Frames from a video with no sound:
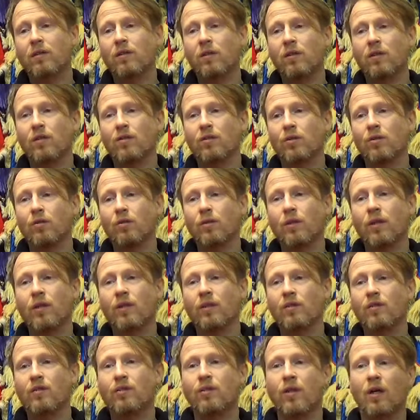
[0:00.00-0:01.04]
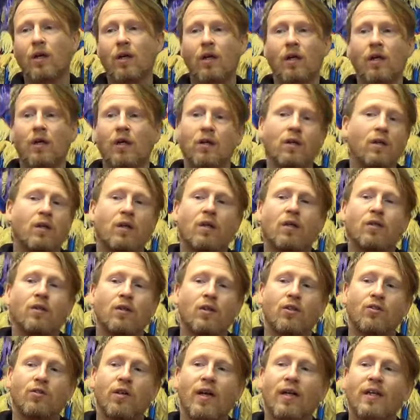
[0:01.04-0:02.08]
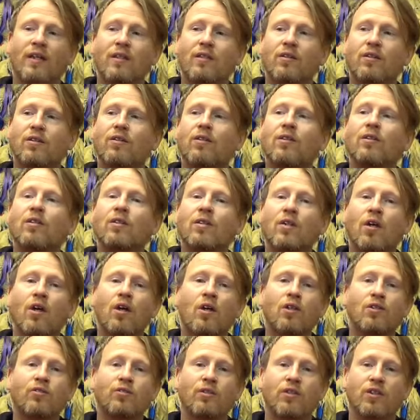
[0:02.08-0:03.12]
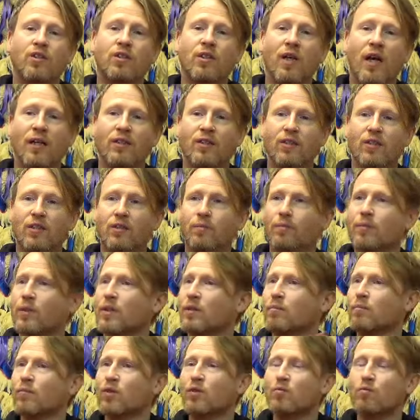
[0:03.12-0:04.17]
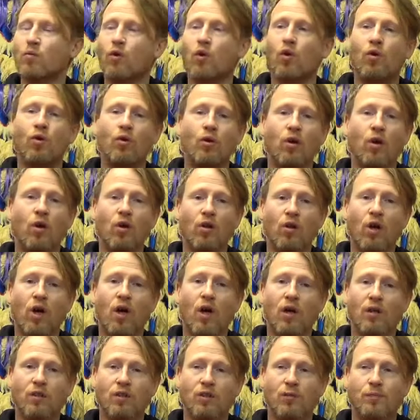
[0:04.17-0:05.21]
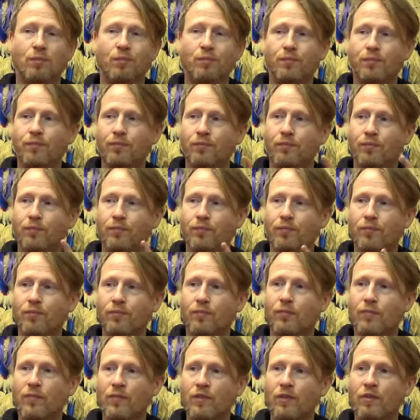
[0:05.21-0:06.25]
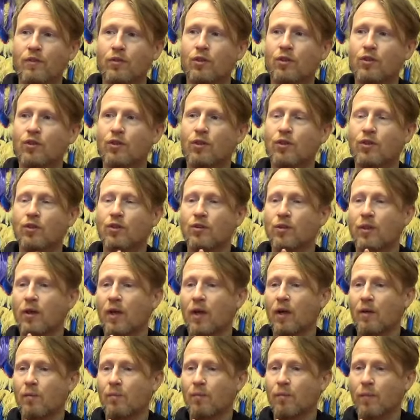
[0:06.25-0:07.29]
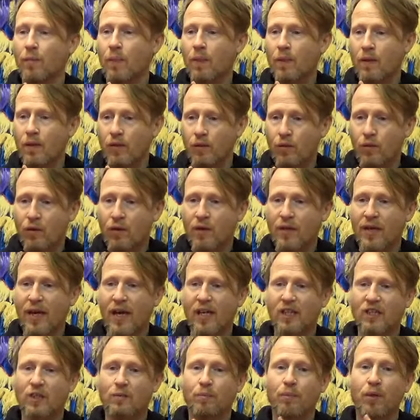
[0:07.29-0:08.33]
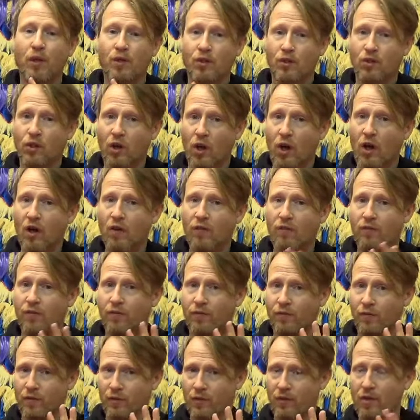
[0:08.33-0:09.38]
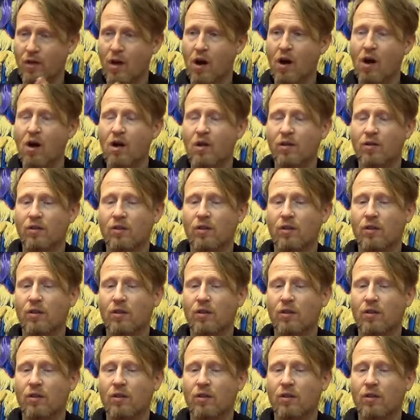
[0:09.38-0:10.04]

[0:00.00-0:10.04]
So it's the dragon can alter its size. You can become small or large. Just as you can catch the person off guard